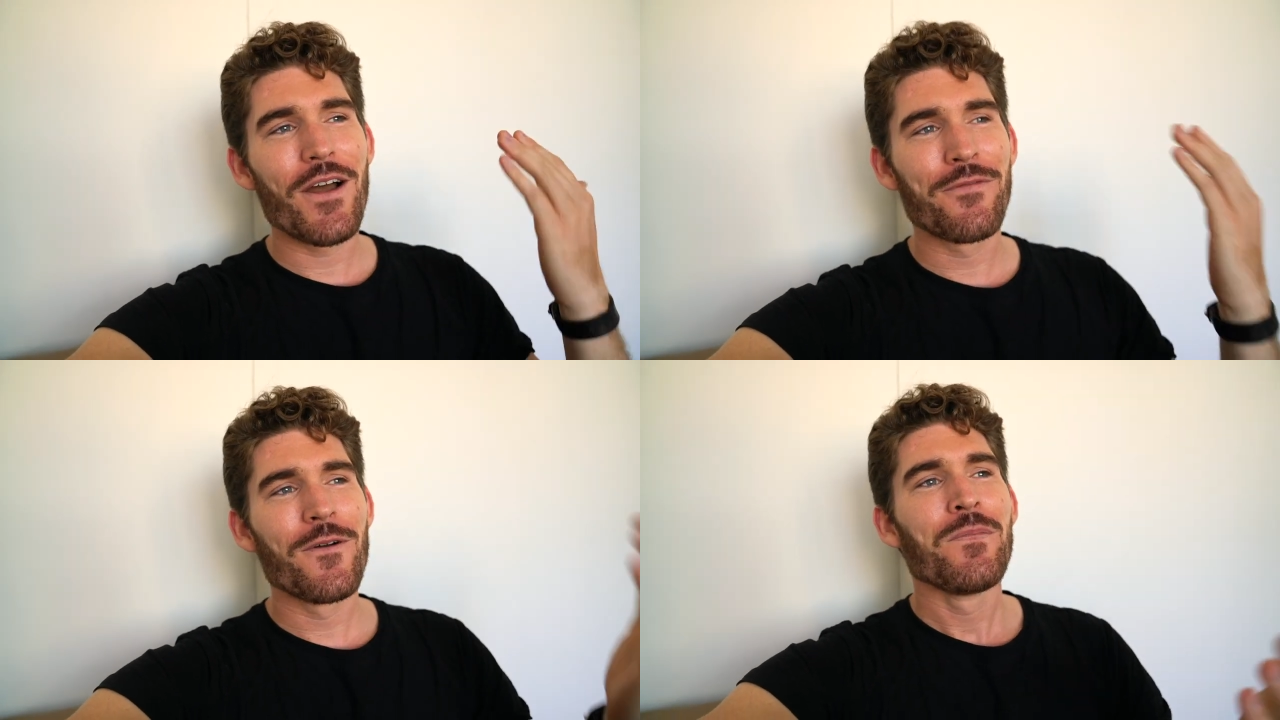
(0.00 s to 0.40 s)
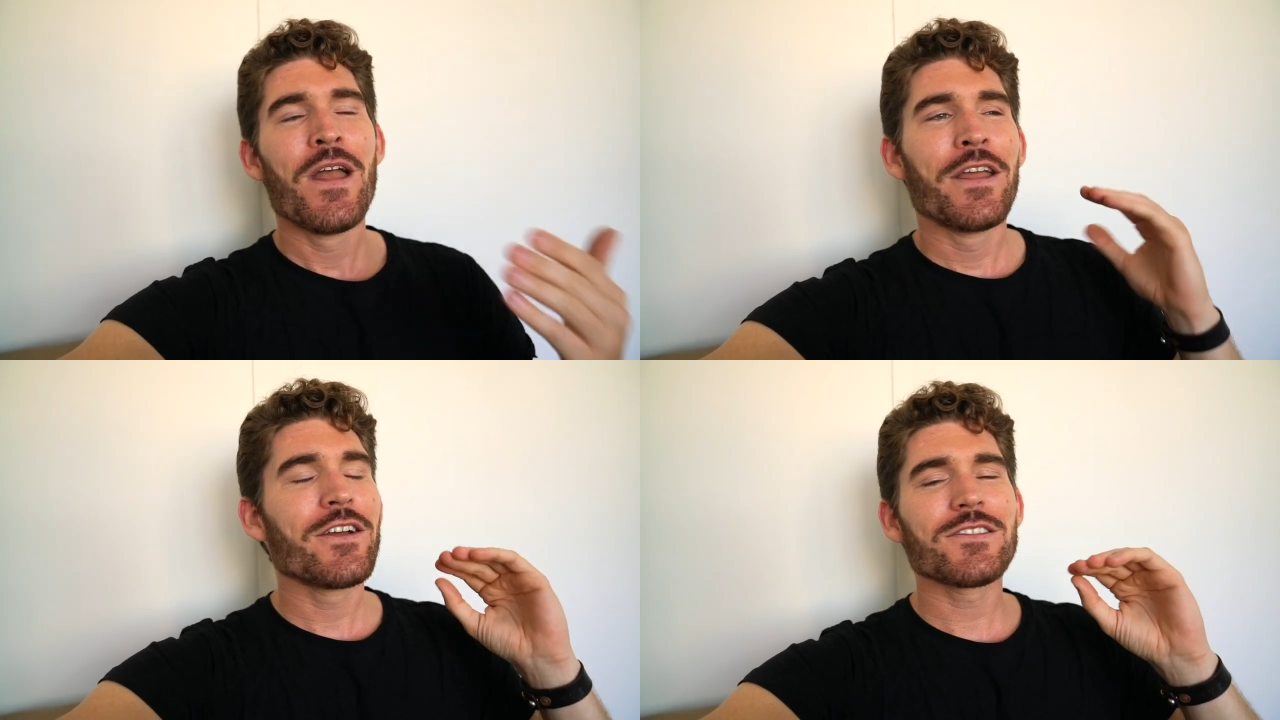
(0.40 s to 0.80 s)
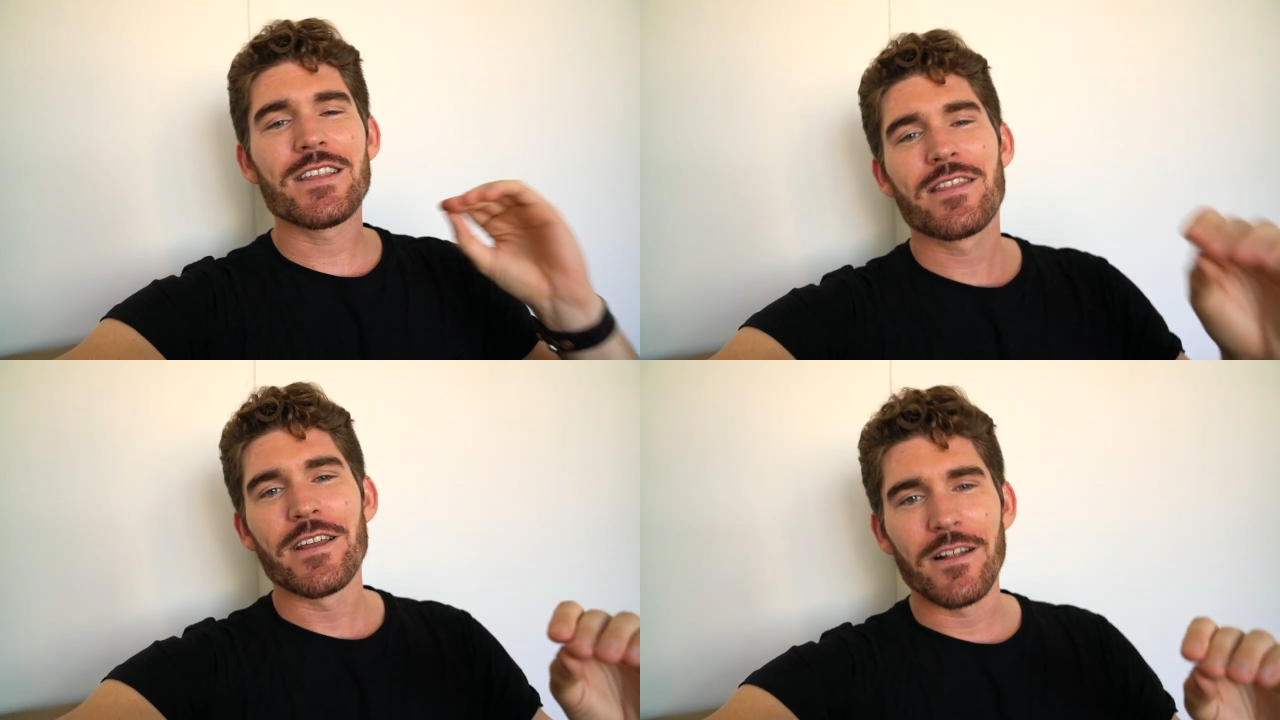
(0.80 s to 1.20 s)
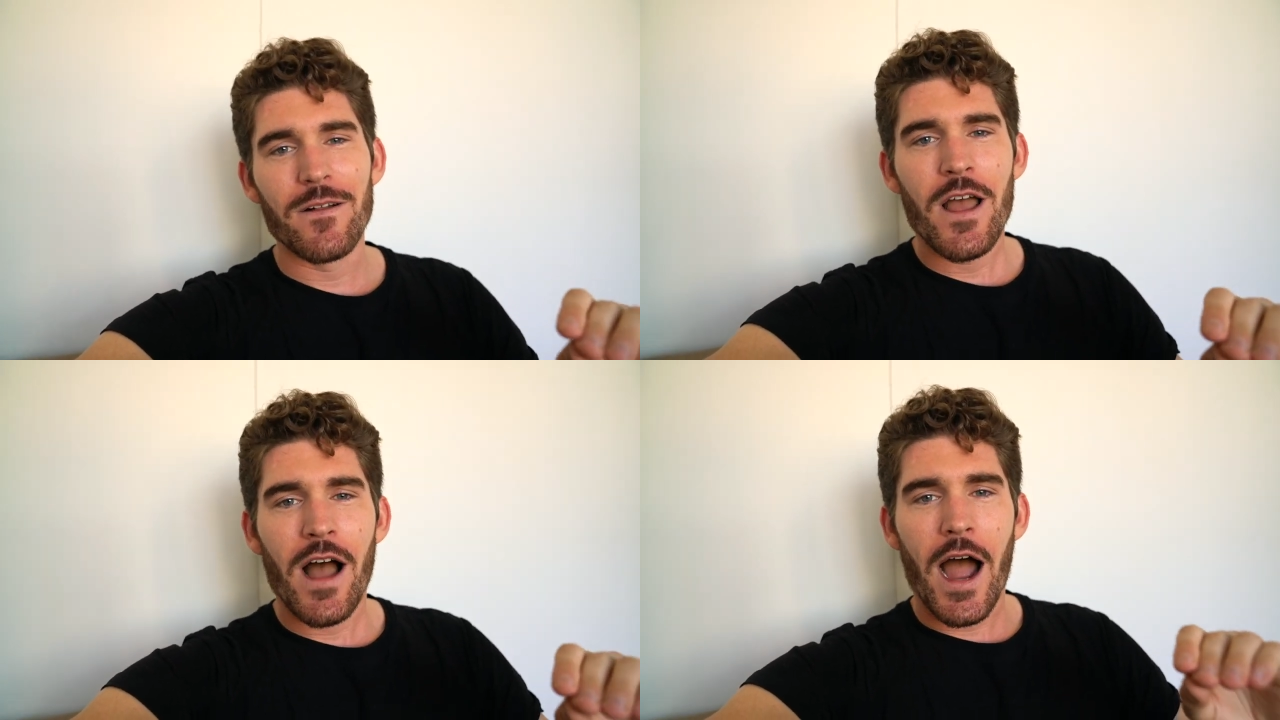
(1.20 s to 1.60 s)
If here's the thing,
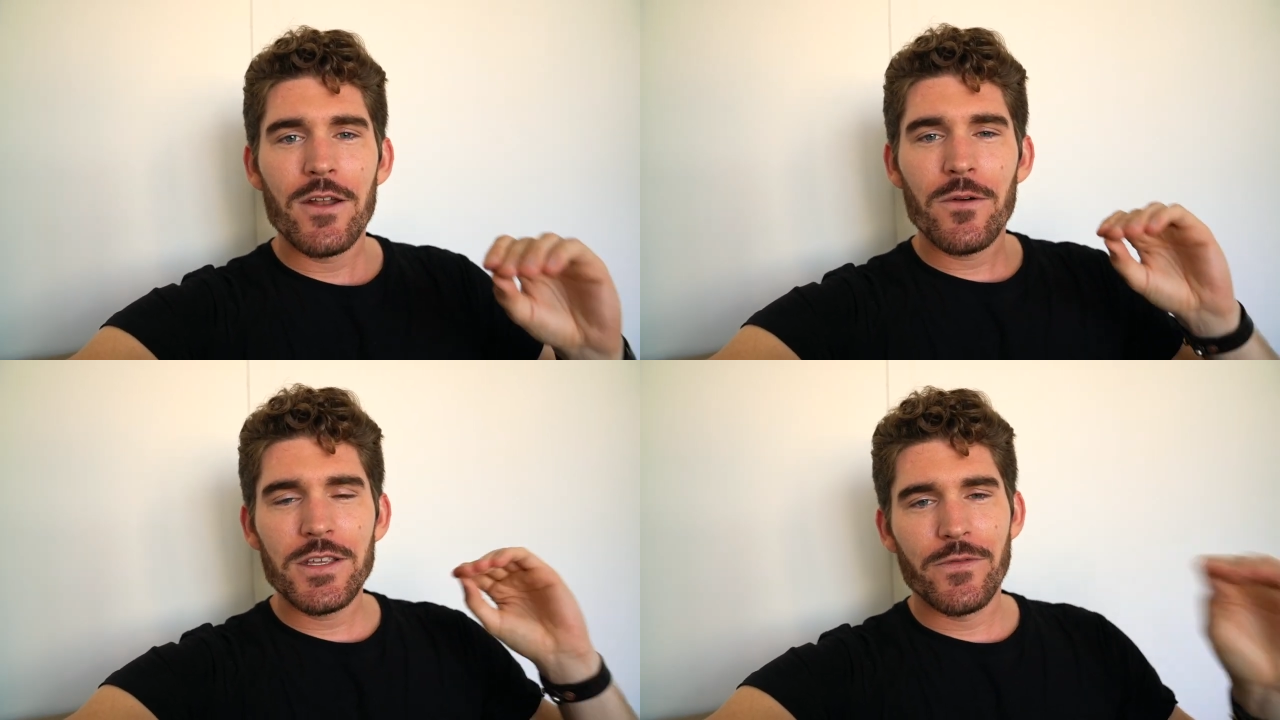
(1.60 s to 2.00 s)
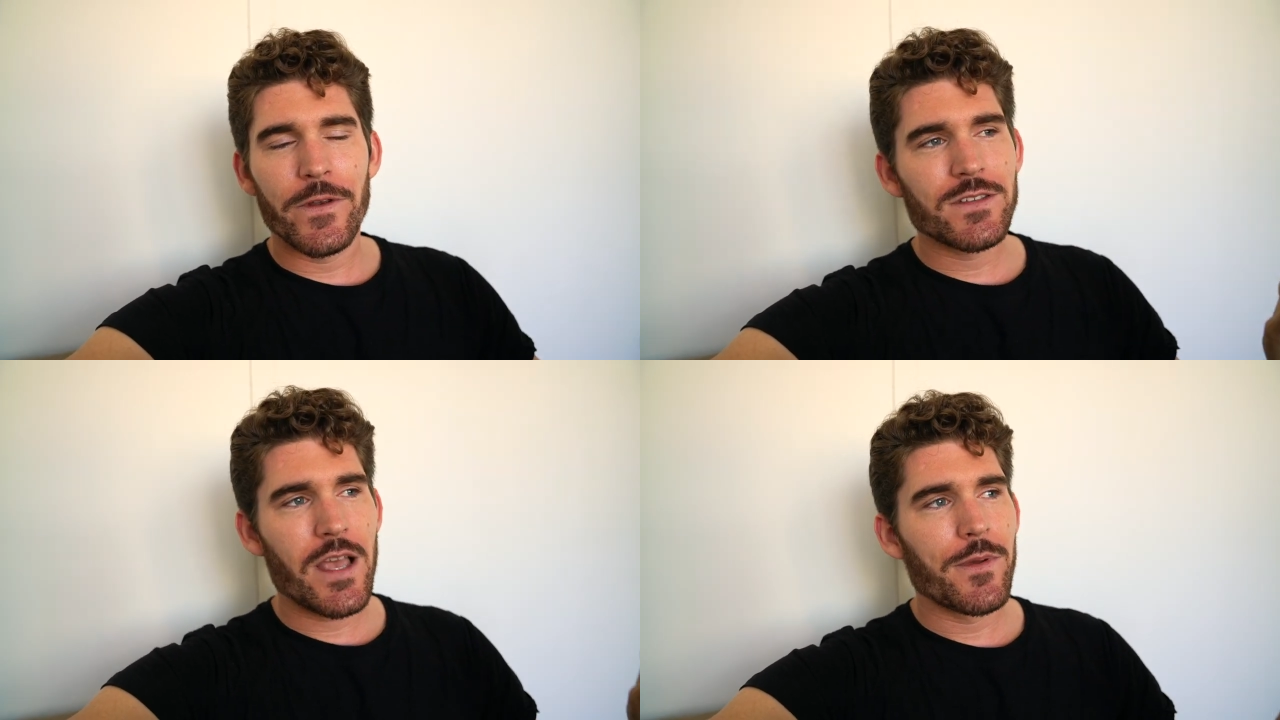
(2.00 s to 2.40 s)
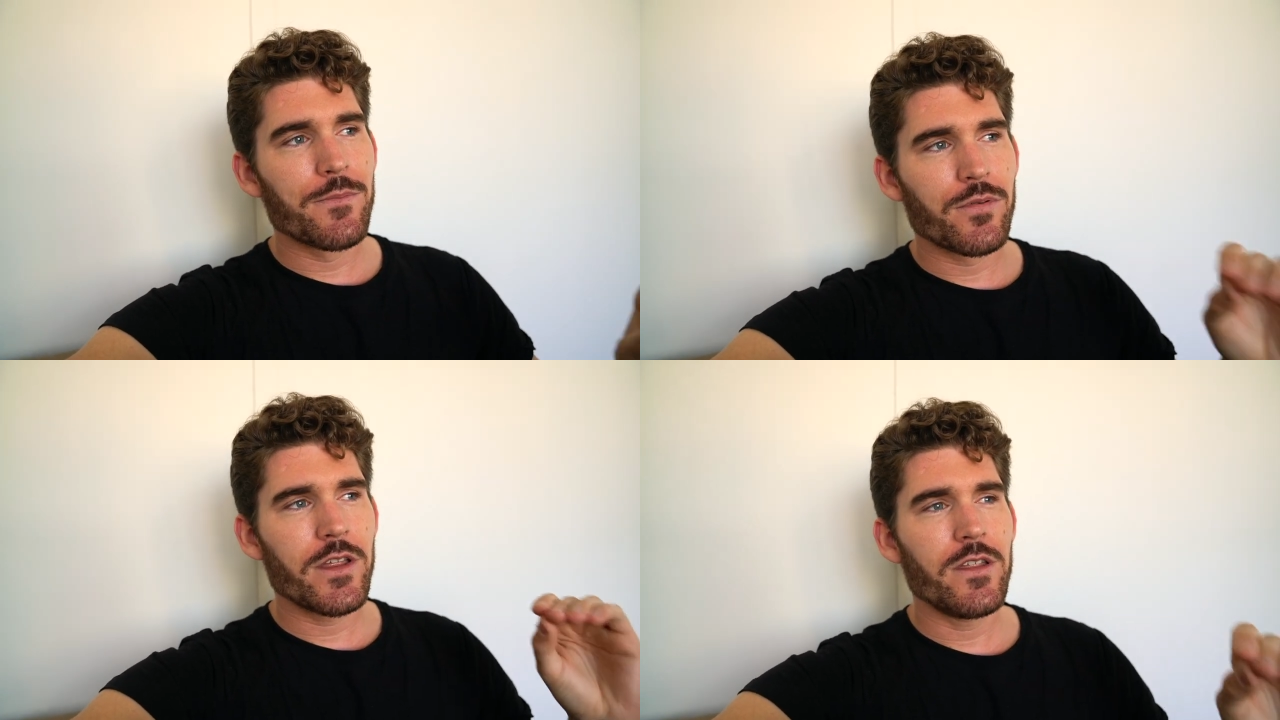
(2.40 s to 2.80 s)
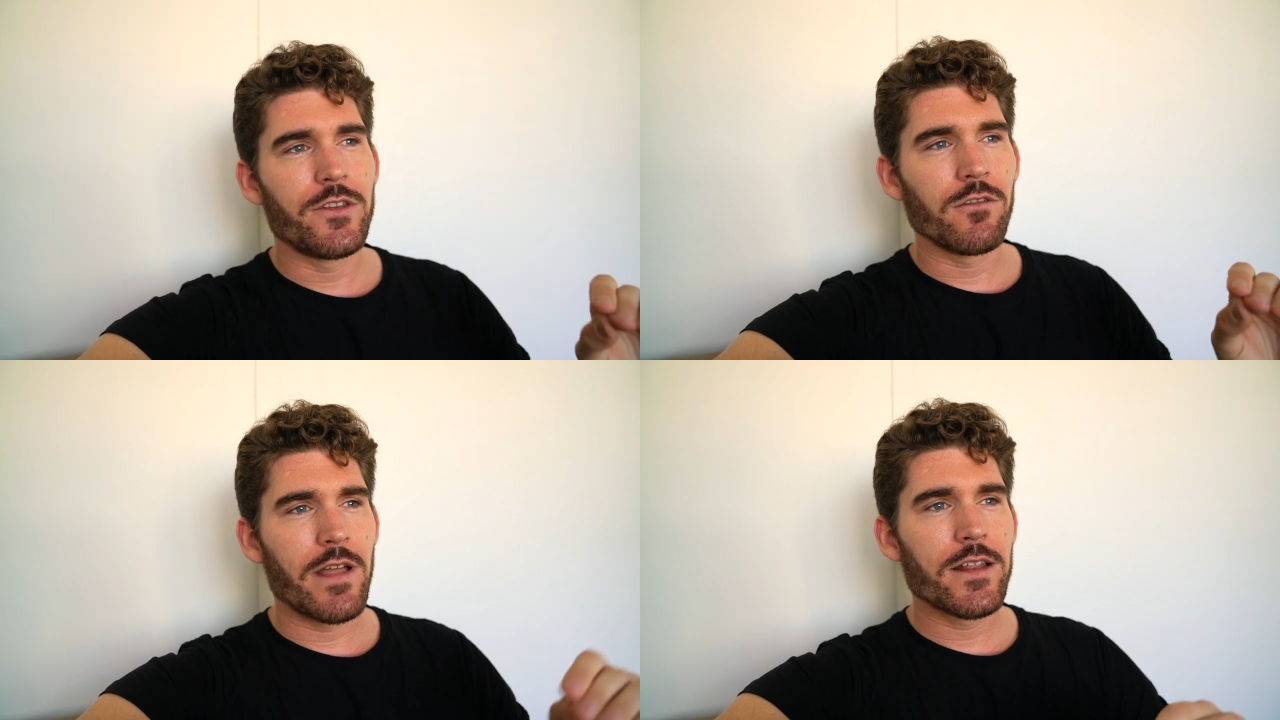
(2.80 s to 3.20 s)
I know these videos have been pretty
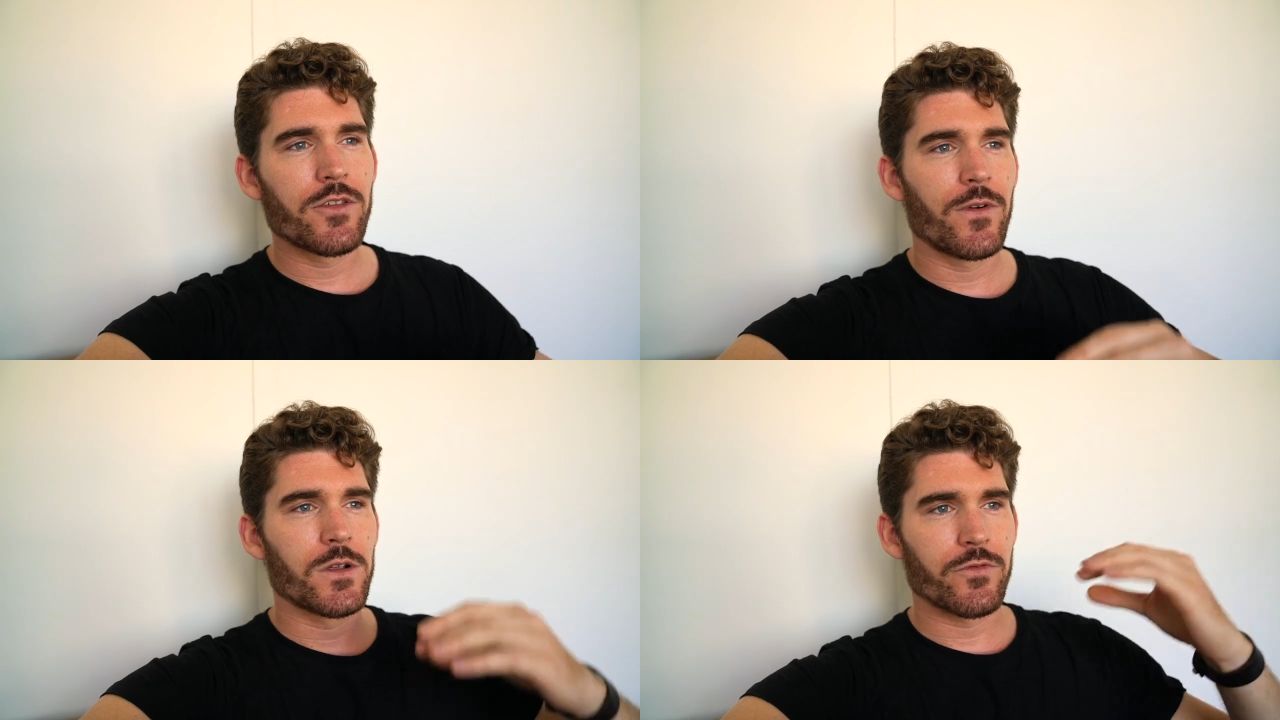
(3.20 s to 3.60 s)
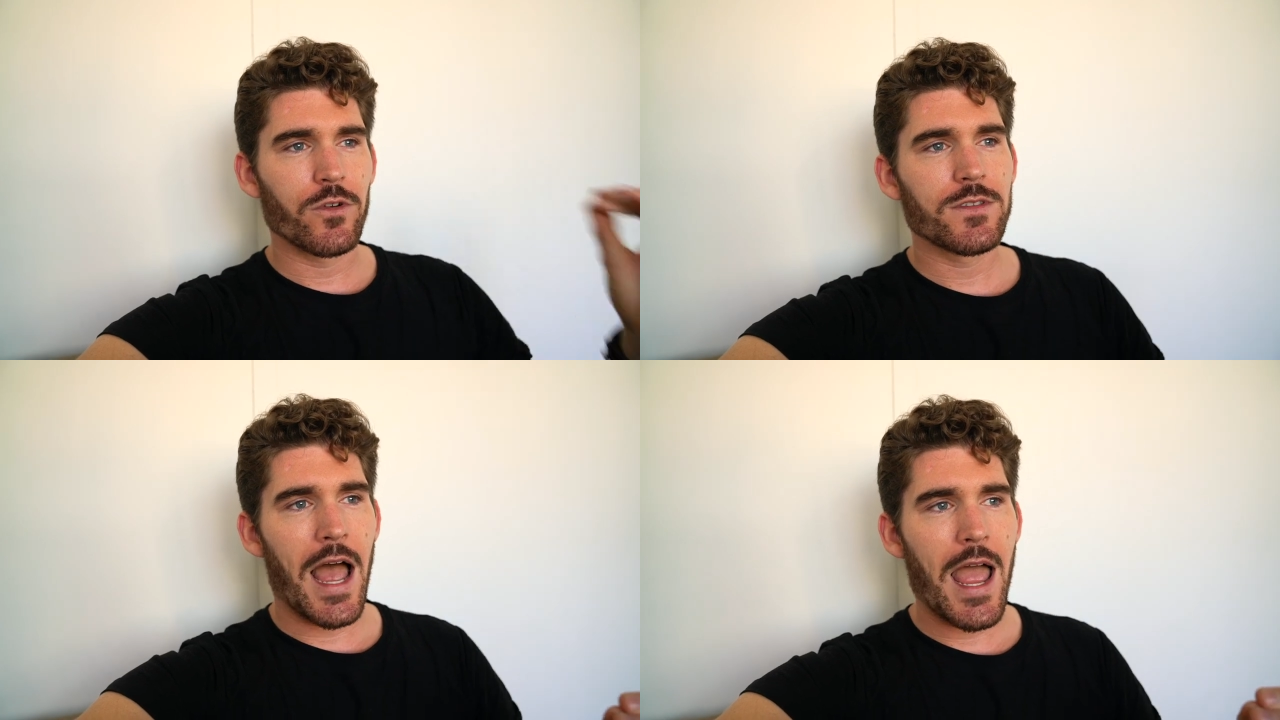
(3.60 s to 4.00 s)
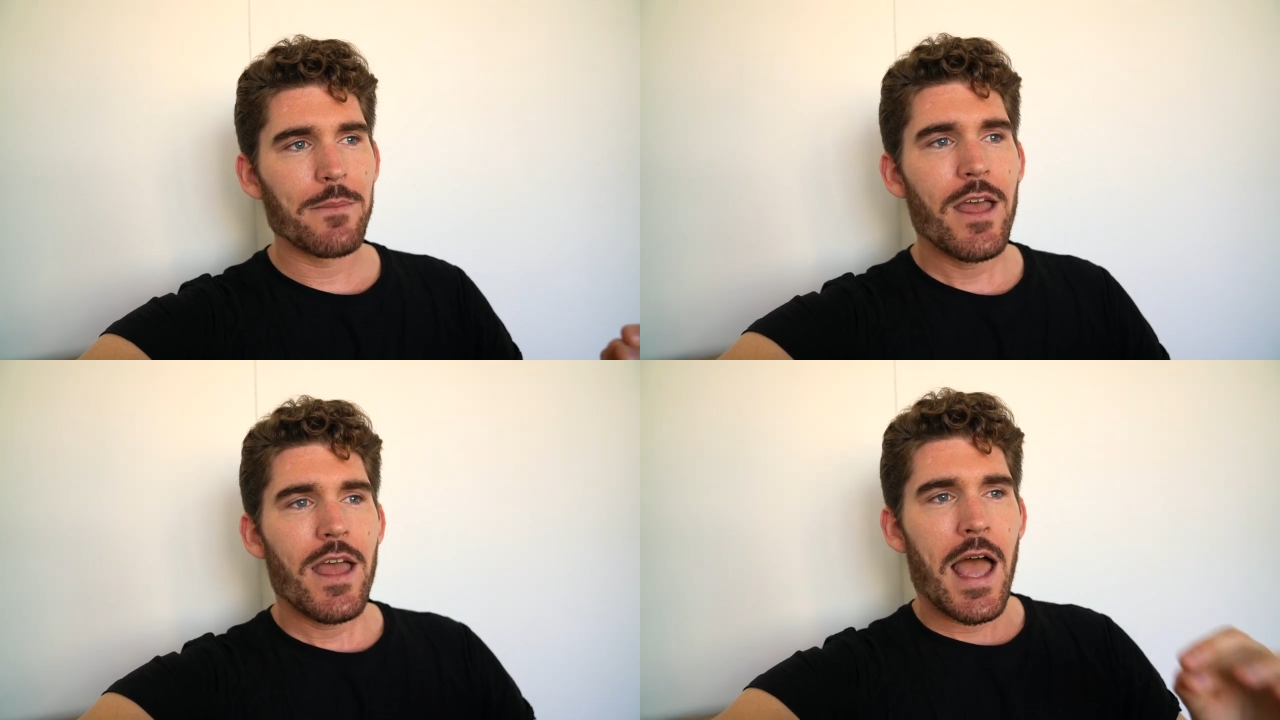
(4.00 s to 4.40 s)
delayed as far as real time.